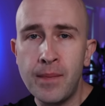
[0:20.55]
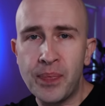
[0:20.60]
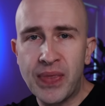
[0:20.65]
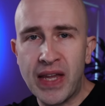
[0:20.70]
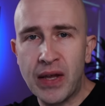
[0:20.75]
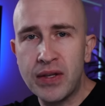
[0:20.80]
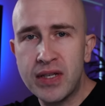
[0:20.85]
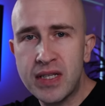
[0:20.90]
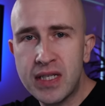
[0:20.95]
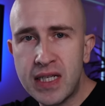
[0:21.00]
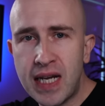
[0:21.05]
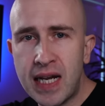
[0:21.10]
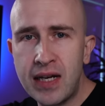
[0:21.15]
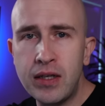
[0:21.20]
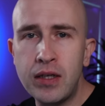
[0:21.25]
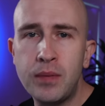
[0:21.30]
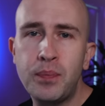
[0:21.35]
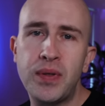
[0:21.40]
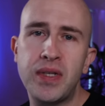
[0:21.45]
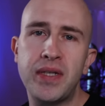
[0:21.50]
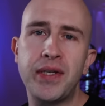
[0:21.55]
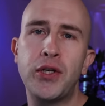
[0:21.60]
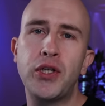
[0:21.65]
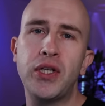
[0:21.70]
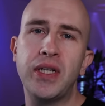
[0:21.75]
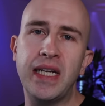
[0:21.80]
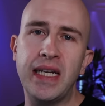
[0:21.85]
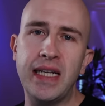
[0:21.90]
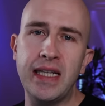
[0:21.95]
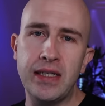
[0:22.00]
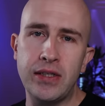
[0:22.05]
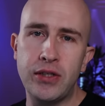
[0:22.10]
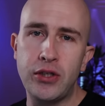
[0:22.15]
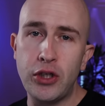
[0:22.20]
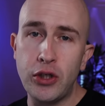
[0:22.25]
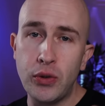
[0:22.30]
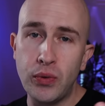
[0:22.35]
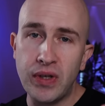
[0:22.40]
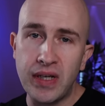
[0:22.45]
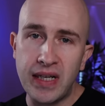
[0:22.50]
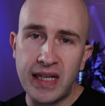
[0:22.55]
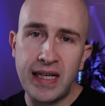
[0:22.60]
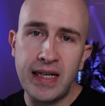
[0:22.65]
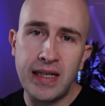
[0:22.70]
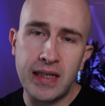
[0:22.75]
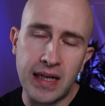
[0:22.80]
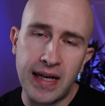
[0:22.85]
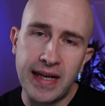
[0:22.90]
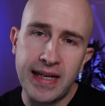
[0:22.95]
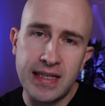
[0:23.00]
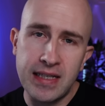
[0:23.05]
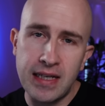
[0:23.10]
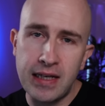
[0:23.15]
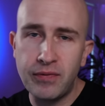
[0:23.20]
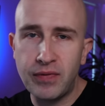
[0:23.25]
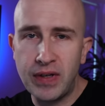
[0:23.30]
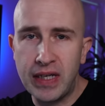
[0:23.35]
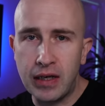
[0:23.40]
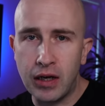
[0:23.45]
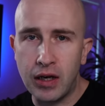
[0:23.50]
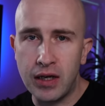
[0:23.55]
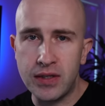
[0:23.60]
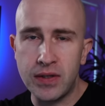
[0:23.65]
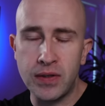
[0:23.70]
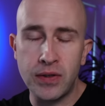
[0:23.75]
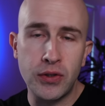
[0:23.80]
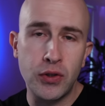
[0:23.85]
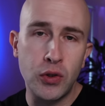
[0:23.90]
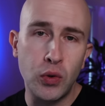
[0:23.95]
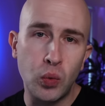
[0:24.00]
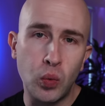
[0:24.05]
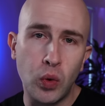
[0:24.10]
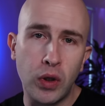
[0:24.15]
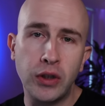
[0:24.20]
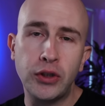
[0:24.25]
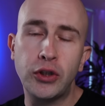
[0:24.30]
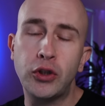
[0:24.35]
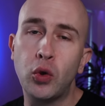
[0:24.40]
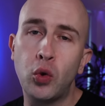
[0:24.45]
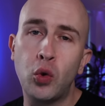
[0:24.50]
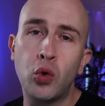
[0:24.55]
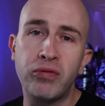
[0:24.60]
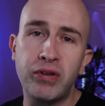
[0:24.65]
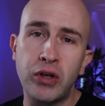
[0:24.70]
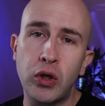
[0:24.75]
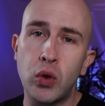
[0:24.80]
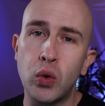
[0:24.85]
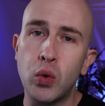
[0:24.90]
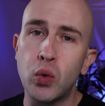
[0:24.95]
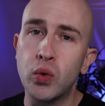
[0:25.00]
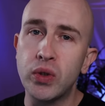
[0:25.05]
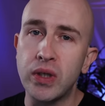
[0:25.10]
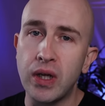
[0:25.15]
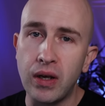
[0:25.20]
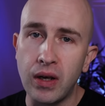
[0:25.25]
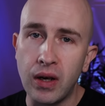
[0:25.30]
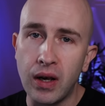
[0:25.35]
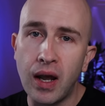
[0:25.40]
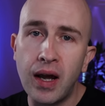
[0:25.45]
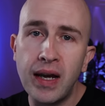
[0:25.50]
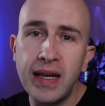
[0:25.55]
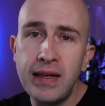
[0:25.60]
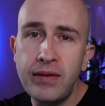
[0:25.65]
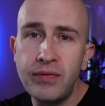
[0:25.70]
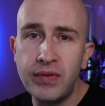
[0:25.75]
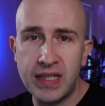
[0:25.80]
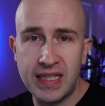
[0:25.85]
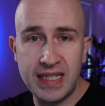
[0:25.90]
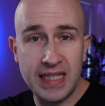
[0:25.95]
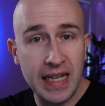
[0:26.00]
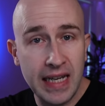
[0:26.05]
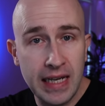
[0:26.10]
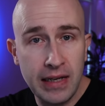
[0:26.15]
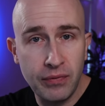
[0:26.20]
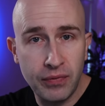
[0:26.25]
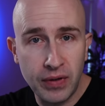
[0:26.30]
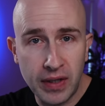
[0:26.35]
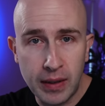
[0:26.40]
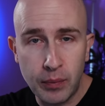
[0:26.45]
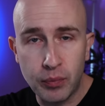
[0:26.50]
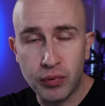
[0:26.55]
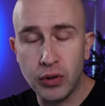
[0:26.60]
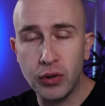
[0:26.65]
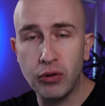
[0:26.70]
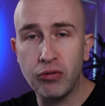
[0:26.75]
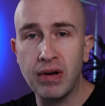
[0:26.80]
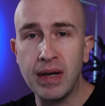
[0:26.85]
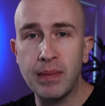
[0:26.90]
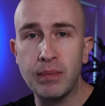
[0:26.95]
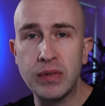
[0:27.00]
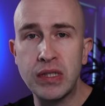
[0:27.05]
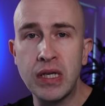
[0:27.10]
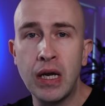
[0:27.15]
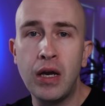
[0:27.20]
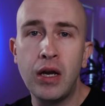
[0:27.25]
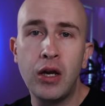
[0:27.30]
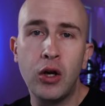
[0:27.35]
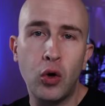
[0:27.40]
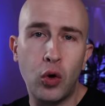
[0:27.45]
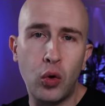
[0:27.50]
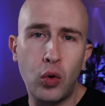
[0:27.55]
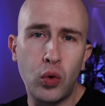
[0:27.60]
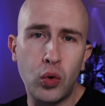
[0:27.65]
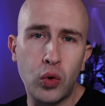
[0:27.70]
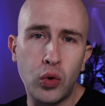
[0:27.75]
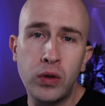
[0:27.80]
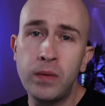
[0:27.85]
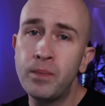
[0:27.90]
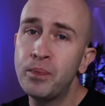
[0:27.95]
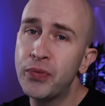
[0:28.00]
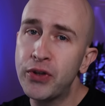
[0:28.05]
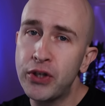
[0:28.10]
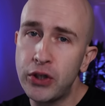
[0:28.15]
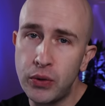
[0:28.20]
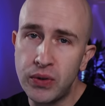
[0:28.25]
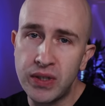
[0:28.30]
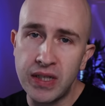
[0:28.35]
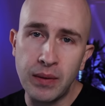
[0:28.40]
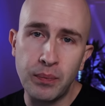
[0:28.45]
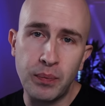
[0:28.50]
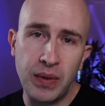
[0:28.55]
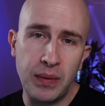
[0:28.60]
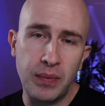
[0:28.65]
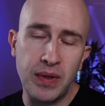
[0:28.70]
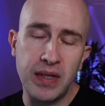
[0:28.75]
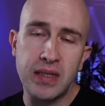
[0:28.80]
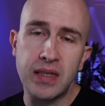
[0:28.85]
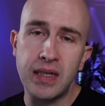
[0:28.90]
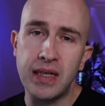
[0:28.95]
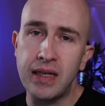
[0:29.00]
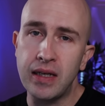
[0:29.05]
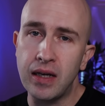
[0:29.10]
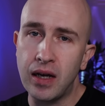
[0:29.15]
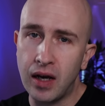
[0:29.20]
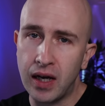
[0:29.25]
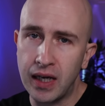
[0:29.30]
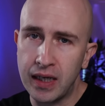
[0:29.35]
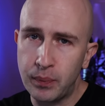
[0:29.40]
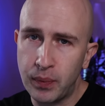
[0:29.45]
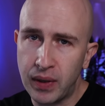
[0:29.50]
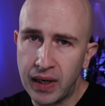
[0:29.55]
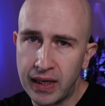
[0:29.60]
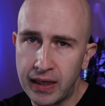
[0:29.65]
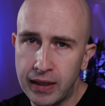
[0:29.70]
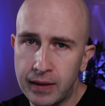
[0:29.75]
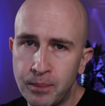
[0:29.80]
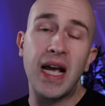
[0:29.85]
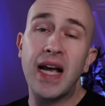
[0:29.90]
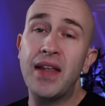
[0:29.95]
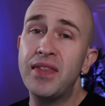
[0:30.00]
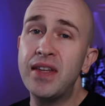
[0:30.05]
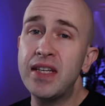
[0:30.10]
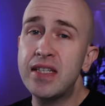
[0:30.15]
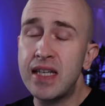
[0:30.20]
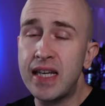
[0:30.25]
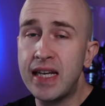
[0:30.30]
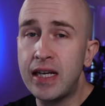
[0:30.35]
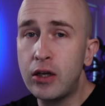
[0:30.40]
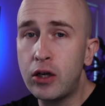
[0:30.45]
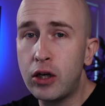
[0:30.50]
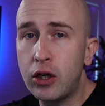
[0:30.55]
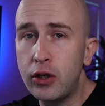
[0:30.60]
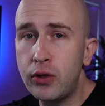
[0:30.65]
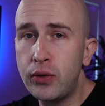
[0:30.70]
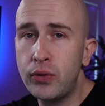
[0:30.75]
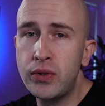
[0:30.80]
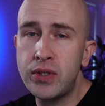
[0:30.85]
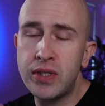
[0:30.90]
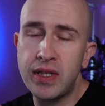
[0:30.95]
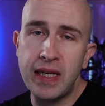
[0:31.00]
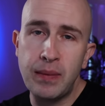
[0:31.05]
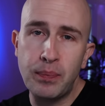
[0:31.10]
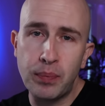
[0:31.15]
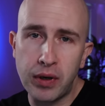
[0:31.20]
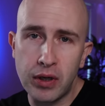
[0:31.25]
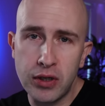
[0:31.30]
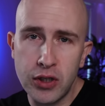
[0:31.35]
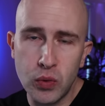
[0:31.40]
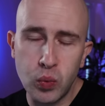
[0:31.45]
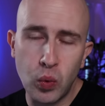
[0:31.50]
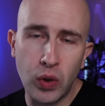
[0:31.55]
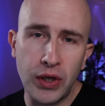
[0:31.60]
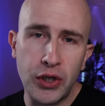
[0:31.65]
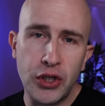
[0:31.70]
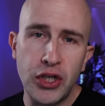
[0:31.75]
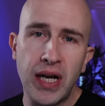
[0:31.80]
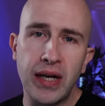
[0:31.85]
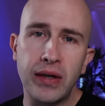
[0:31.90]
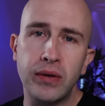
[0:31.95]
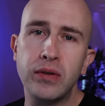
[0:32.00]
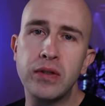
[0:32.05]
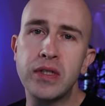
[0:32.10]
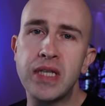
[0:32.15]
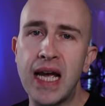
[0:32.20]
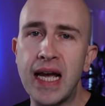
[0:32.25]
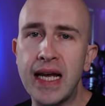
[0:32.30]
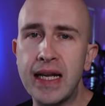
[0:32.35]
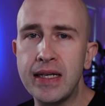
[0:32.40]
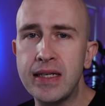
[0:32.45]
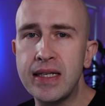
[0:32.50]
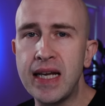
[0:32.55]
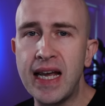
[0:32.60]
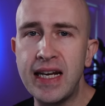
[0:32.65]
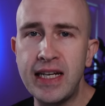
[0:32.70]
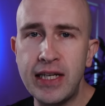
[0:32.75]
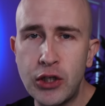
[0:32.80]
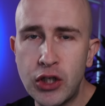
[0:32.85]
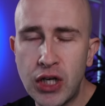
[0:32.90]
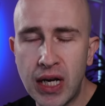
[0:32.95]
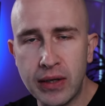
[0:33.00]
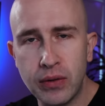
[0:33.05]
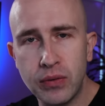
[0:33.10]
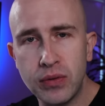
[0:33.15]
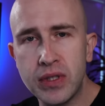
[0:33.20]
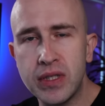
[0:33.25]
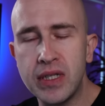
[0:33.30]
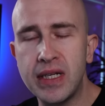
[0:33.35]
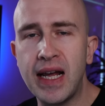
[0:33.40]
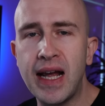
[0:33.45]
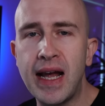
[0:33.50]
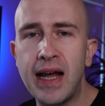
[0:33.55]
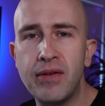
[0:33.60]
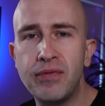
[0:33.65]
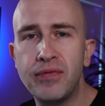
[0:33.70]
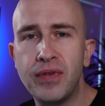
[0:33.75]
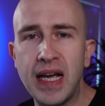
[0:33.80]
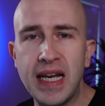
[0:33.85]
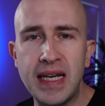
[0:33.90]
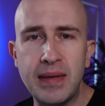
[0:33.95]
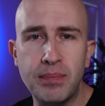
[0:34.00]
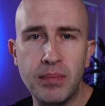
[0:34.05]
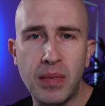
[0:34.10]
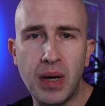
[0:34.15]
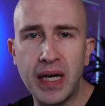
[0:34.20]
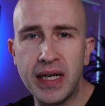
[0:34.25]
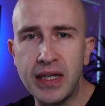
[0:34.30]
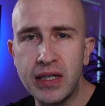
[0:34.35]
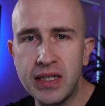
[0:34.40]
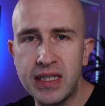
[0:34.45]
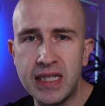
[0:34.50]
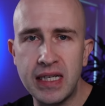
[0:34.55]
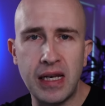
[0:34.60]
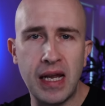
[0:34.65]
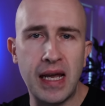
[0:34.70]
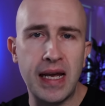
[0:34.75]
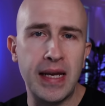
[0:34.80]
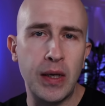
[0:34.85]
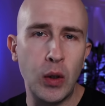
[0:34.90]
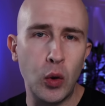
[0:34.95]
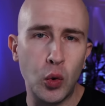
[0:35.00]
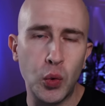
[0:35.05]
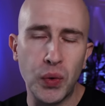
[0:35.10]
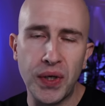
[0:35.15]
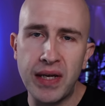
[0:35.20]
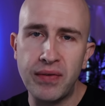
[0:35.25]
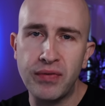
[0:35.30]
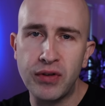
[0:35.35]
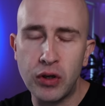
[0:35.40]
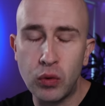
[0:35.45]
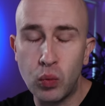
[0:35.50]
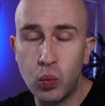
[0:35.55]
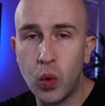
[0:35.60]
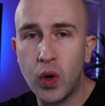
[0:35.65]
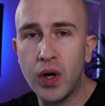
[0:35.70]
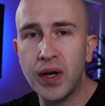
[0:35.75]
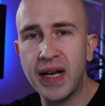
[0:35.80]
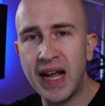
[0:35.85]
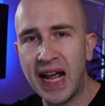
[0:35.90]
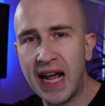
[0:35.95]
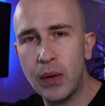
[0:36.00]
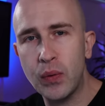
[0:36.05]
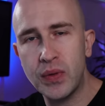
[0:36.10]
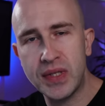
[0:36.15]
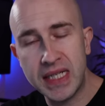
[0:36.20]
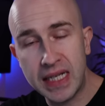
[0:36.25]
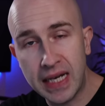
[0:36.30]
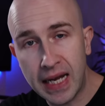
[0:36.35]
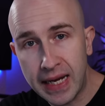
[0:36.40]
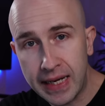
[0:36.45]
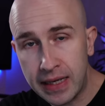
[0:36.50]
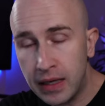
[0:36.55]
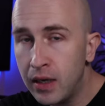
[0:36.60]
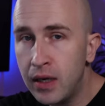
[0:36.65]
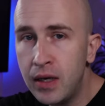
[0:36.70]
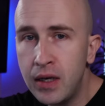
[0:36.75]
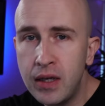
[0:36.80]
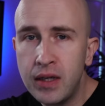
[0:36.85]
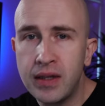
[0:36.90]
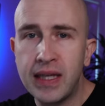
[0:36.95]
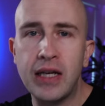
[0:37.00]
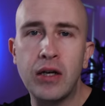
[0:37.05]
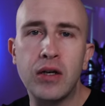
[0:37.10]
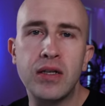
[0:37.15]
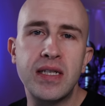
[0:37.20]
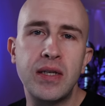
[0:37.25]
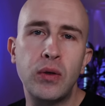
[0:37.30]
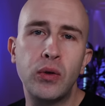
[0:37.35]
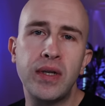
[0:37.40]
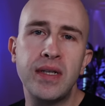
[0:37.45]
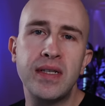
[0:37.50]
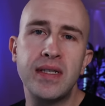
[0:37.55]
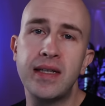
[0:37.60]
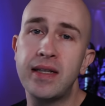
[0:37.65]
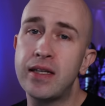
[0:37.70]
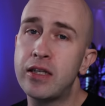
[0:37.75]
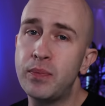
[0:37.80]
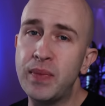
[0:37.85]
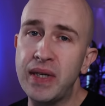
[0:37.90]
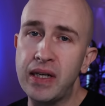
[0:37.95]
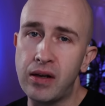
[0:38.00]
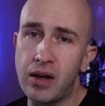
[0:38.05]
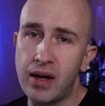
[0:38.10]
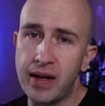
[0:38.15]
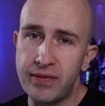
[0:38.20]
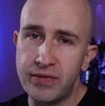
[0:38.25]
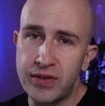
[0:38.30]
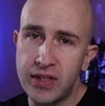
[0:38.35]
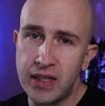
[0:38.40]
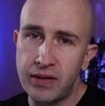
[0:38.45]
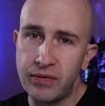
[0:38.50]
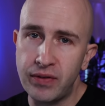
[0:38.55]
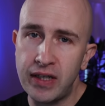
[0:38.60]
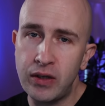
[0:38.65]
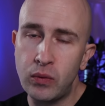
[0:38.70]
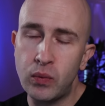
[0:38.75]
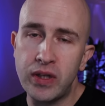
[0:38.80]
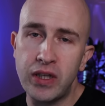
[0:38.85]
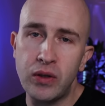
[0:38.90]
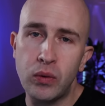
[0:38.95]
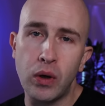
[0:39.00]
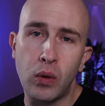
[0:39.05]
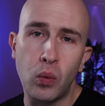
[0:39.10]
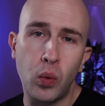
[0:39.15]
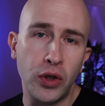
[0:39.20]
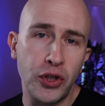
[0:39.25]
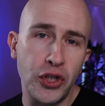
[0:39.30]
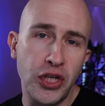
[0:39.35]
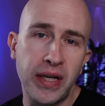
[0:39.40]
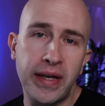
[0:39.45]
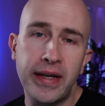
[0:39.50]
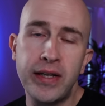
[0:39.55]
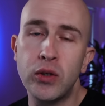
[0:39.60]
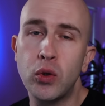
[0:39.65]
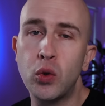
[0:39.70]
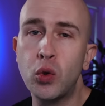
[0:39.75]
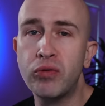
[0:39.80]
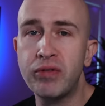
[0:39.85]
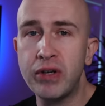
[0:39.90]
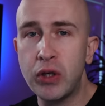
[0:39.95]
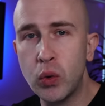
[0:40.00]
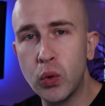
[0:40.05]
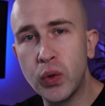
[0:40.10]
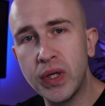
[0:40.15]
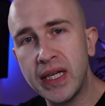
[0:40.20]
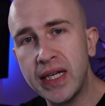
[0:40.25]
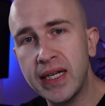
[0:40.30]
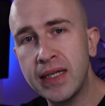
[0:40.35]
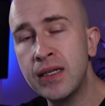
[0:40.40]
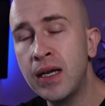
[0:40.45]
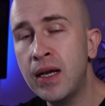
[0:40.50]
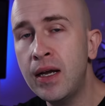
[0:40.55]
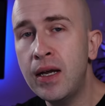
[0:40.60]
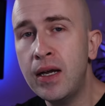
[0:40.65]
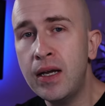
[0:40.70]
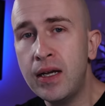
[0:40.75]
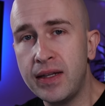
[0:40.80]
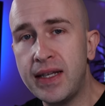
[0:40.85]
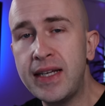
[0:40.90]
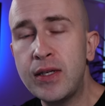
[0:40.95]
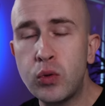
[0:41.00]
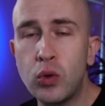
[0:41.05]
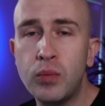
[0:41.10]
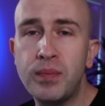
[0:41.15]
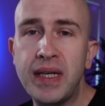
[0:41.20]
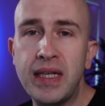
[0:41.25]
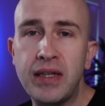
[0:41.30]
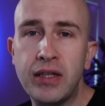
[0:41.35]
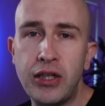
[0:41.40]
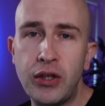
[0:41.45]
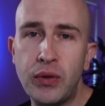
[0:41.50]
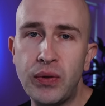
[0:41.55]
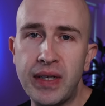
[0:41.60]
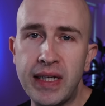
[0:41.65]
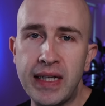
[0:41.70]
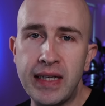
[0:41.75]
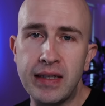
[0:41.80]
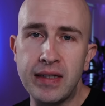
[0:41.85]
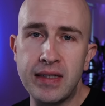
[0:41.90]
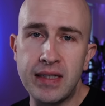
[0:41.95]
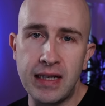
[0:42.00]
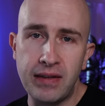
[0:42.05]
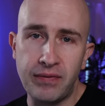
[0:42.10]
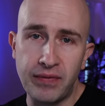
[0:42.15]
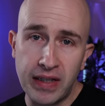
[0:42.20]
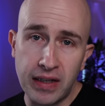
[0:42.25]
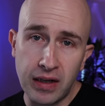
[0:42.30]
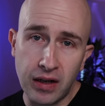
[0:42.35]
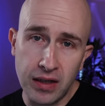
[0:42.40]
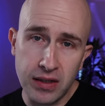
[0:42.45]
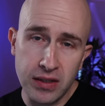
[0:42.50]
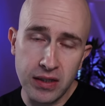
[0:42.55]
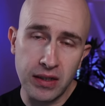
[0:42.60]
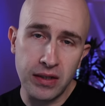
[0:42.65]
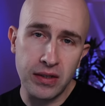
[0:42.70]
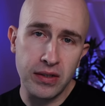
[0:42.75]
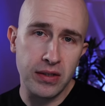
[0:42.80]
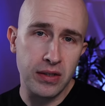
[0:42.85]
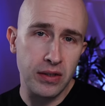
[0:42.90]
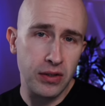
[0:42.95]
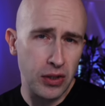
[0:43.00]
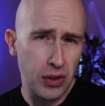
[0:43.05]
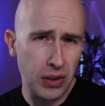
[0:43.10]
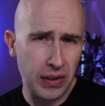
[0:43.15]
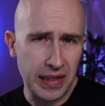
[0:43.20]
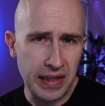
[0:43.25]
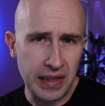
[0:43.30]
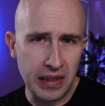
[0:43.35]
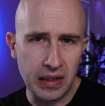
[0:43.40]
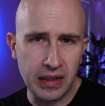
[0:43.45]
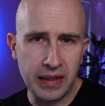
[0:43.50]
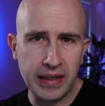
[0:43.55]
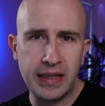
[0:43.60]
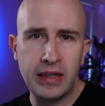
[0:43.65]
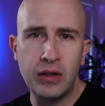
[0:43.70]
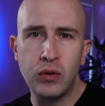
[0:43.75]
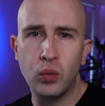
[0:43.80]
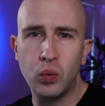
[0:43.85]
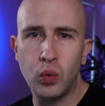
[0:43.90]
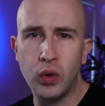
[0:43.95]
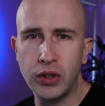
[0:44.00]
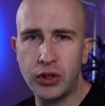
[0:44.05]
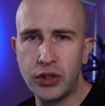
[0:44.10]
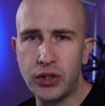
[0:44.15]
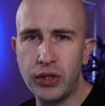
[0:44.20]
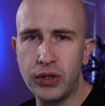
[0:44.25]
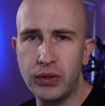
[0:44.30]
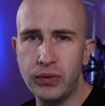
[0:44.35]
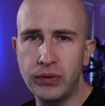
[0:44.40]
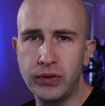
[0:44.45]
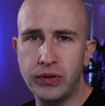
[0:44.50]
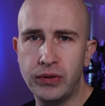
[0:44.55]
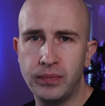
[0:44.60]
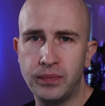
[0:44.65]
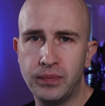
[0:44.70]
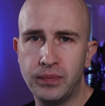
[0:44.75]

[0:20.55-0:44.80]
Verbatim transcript: Now, the standard position is you need a T V license to watch or record live T V programs or using B B C iPlayer. And this includes the plus one channels and any channels that have a minor delay or even a one hour delay. They are still considered to be live T V, whether you are watching it or recording it. This will mean that you need a T V license to legally watch those.